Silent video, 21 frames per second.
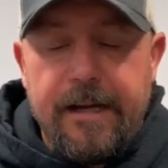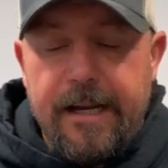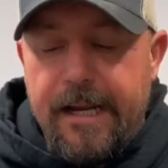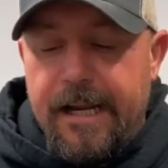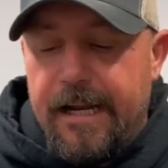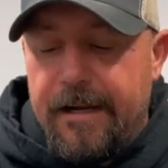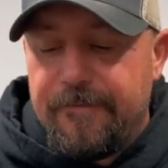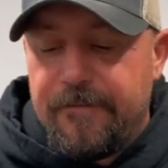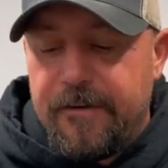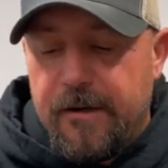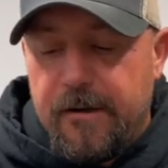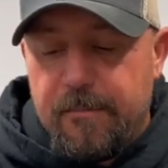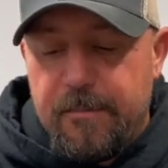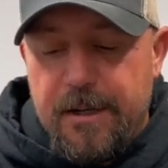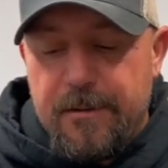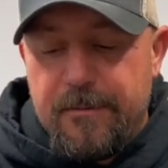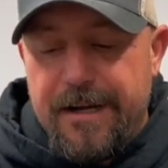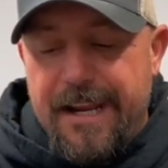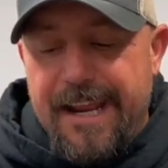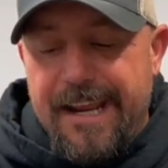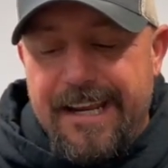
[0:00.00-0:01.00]
After
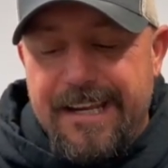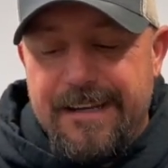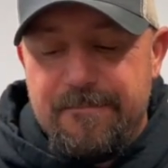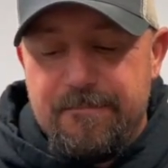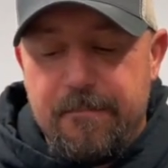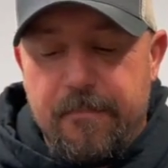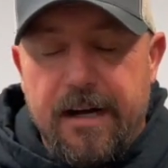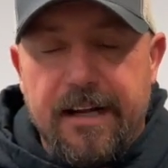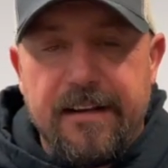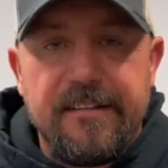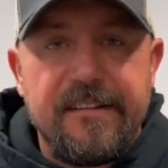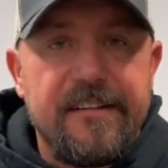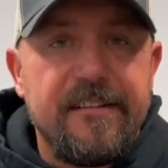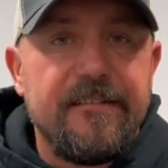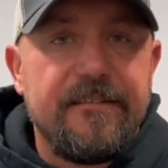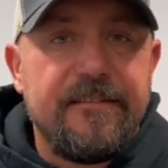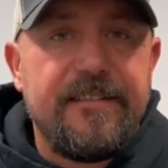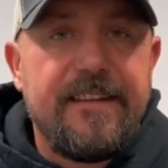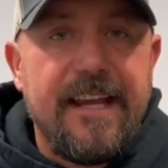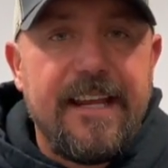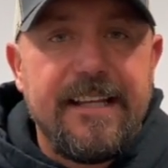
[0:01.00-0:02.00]
about 8 months
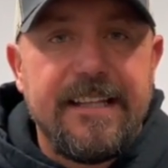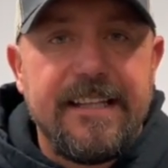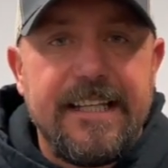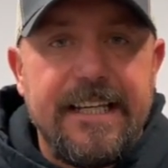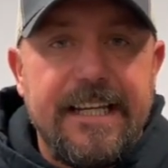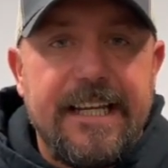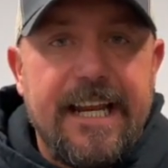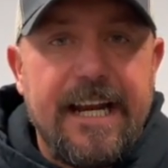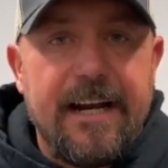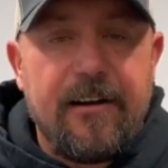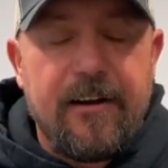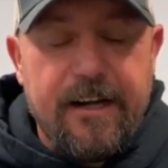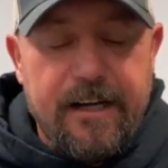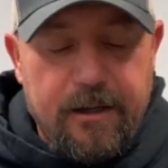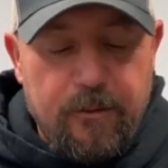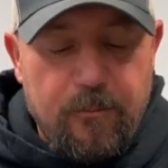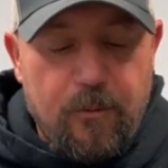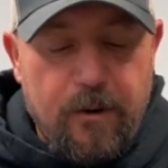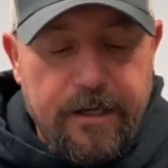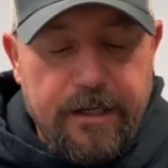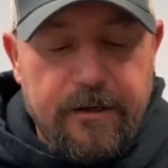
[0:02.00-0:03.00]
of daily
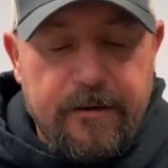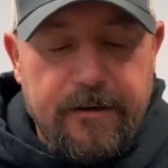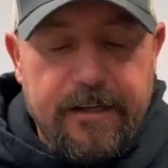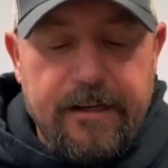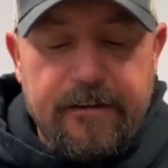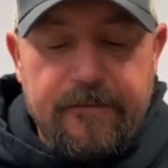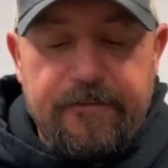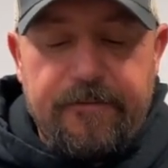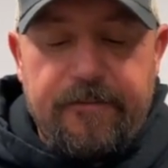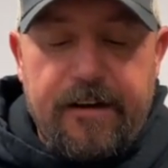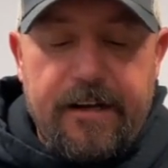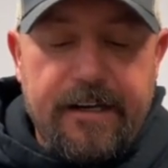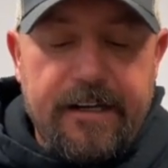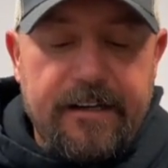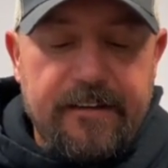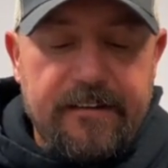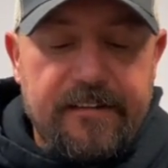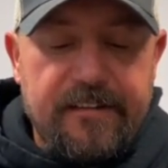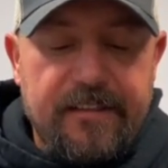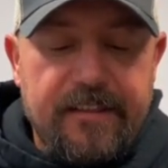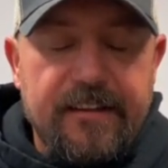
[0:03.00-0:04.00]
carrying, what you're going to find
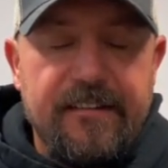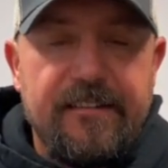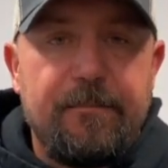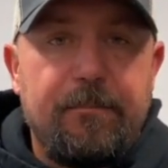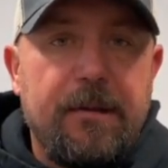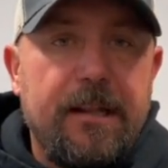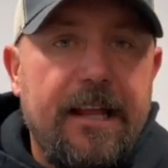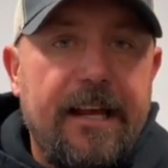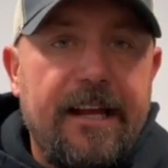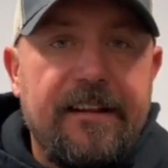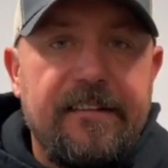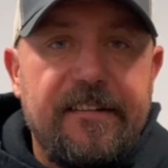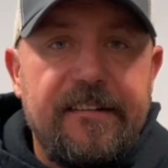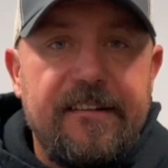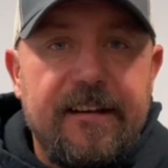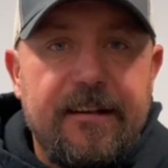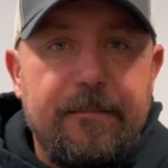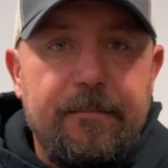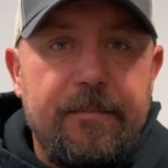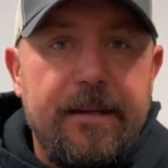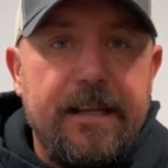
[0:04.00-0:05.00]
is this
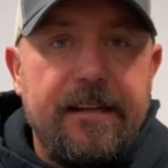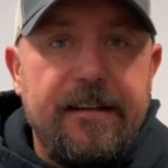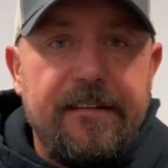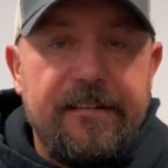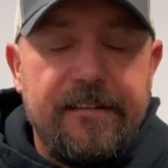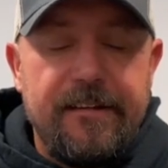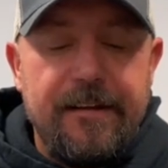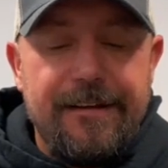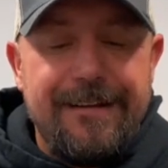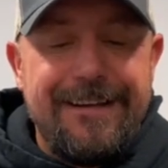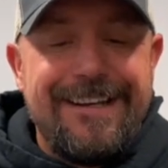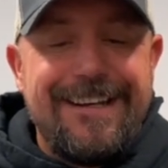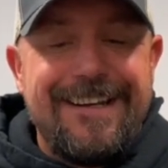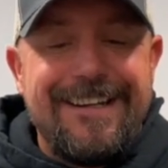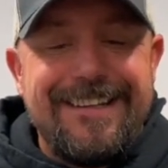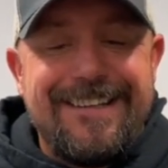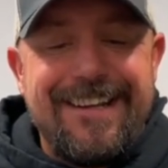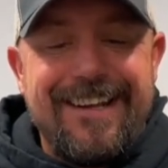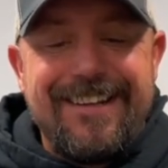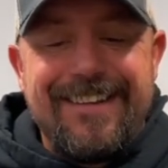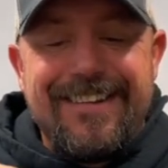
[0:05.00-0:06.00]
plastic piece
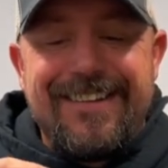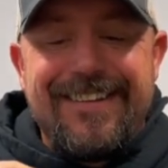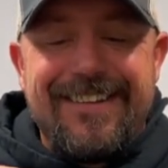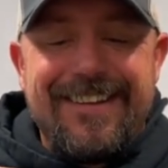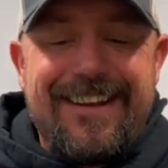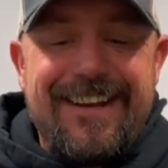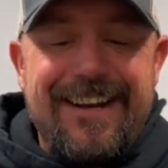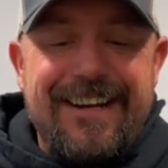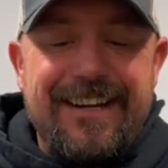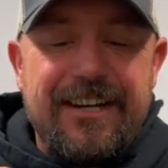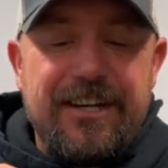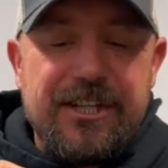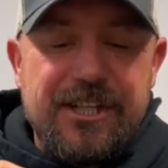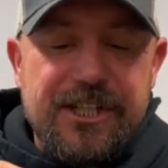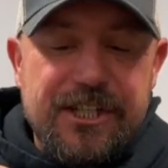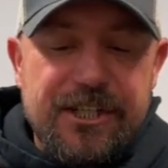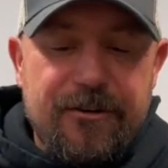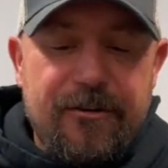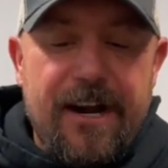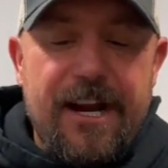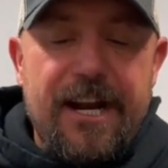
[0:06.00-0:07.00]
tends to kind of
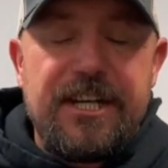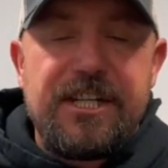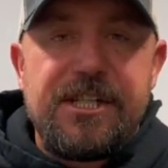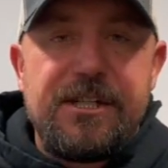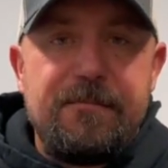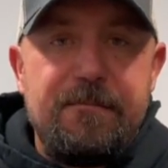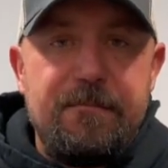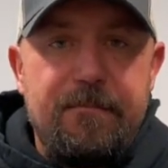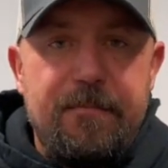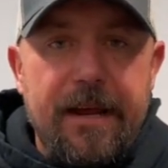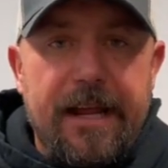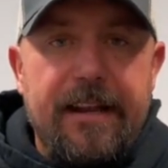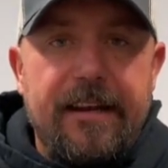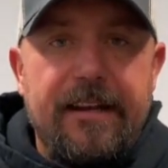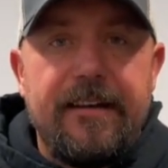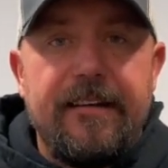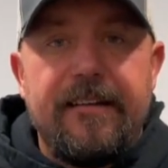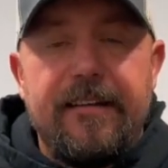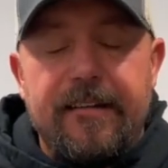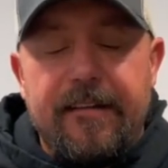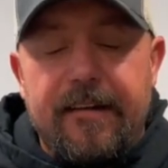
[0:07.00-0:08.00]
stretch,
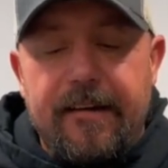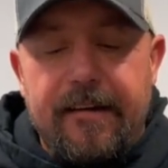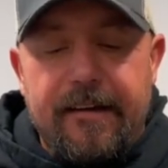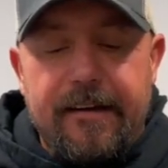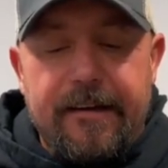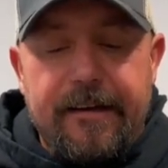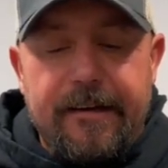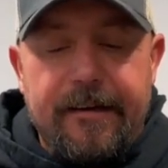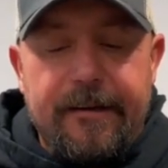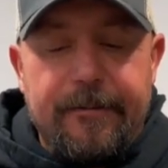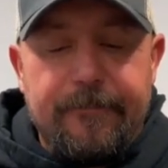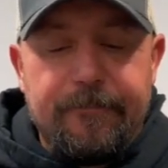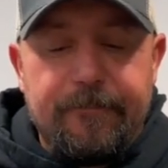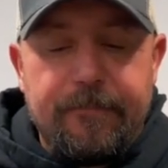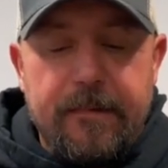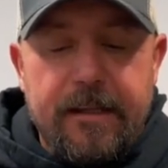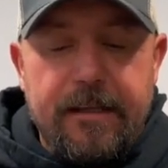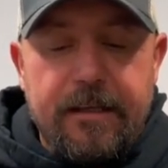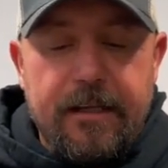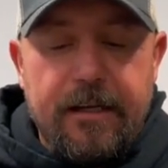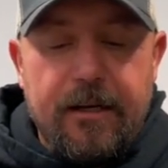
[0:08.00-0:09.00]
bend,
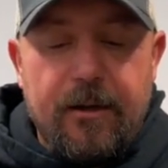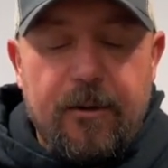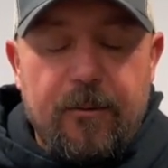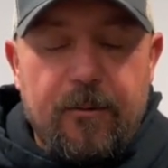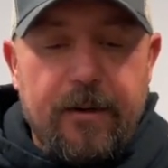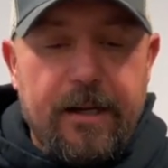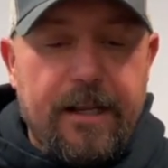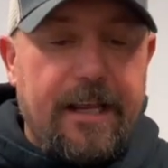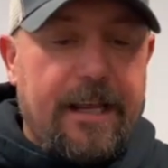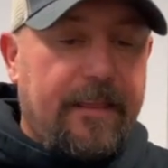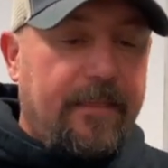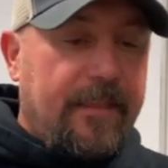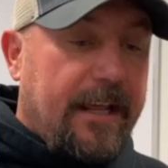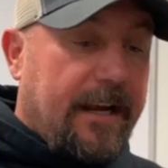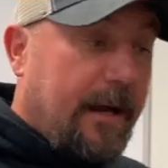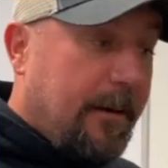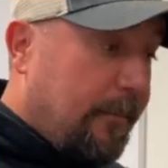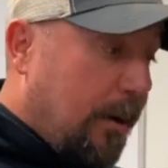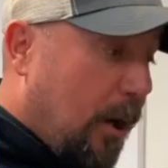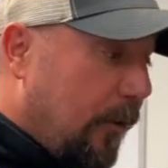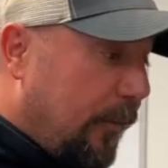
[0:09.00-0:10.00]
and then
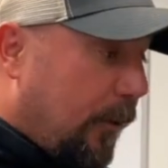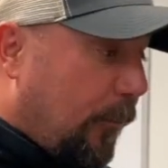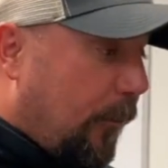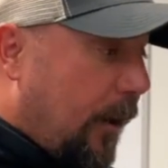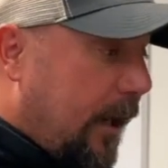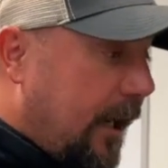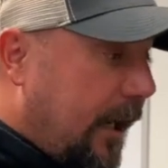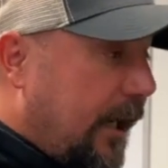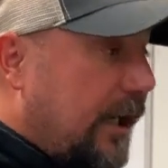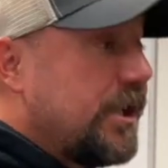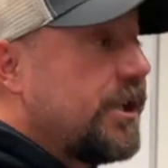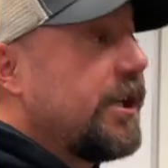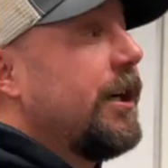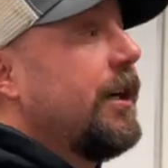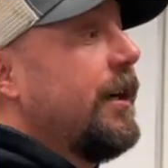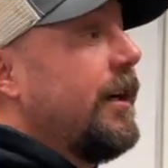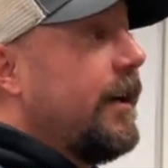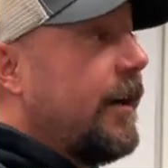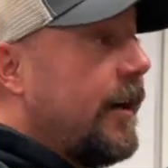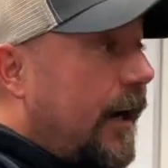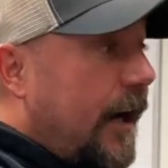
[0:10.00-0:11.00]
I'm on the range,
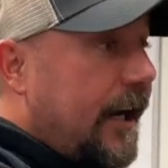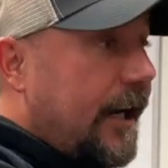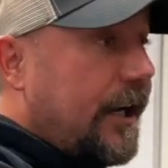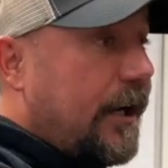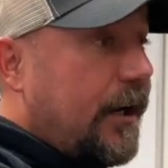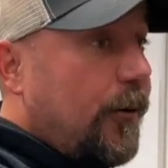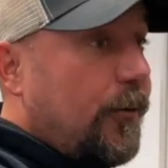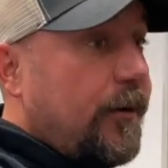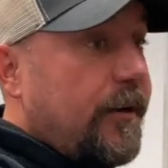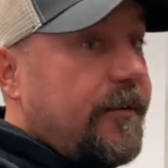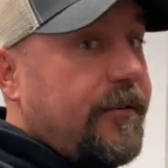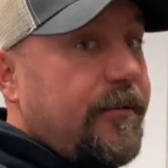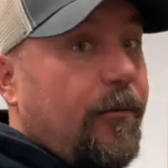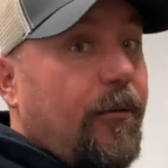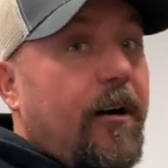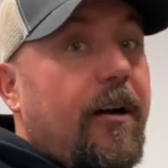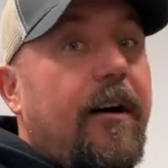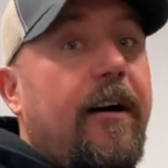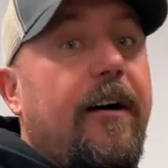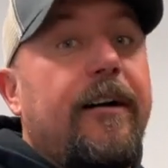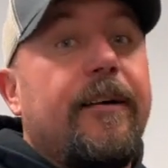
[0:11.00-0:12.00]
I go to
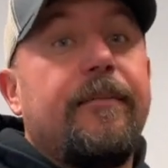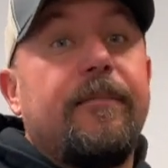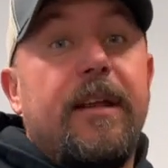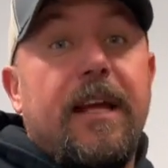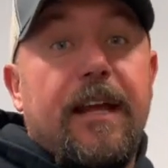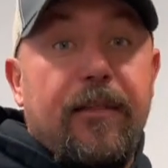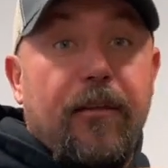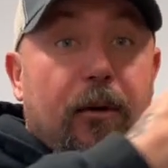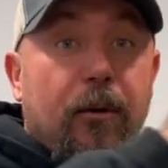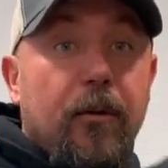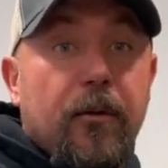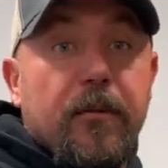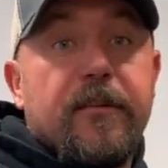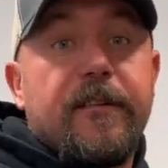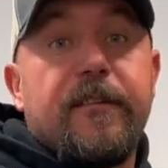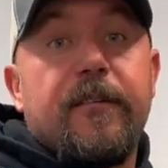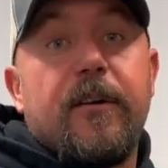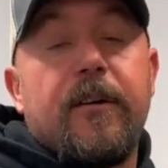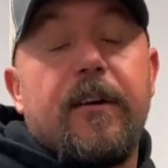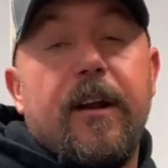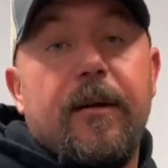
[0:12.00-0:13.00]
draw, and the
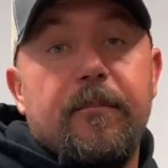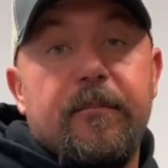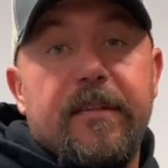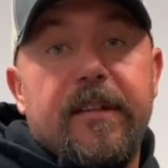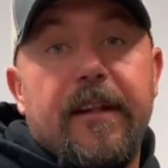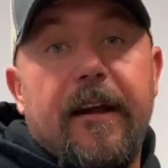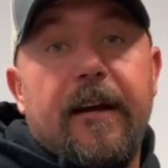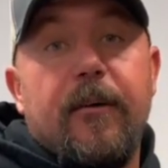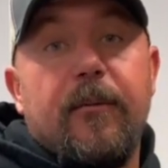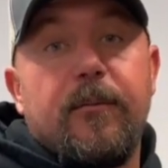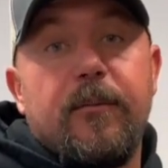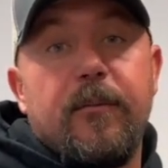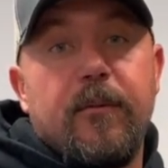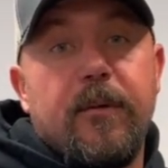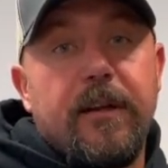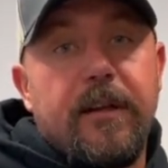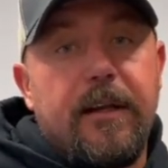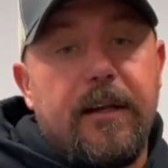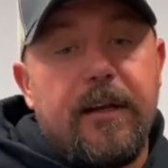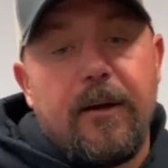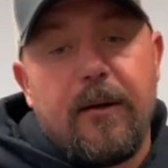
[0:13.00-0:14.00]
holster comes out,
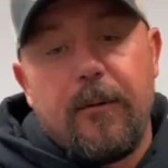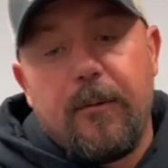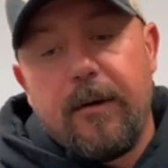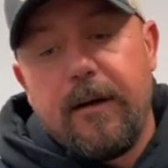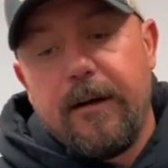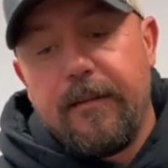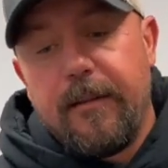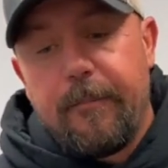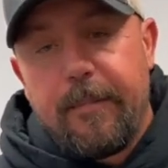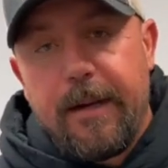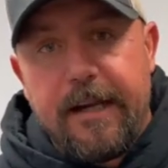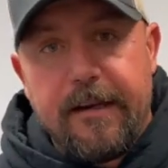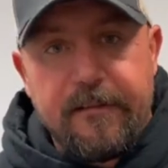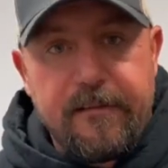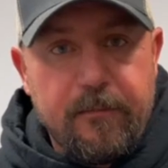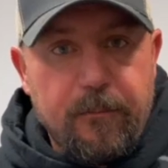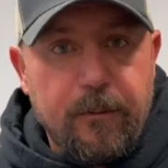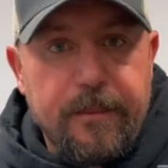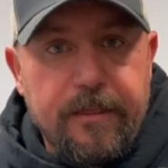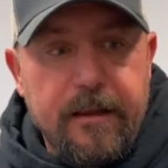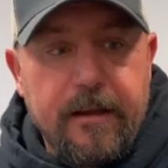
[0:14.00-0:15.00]
of the
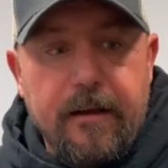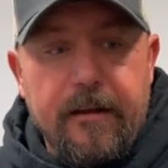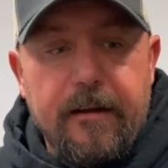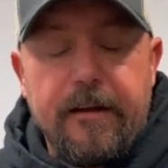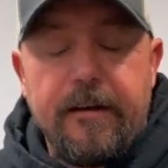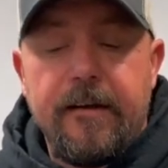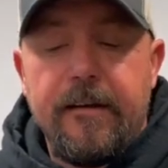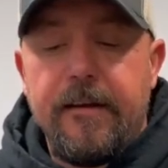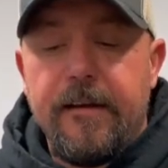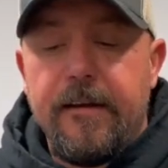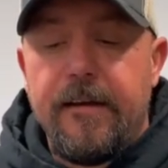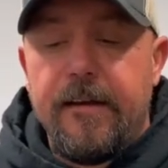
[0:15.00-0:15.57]
pants with the gun.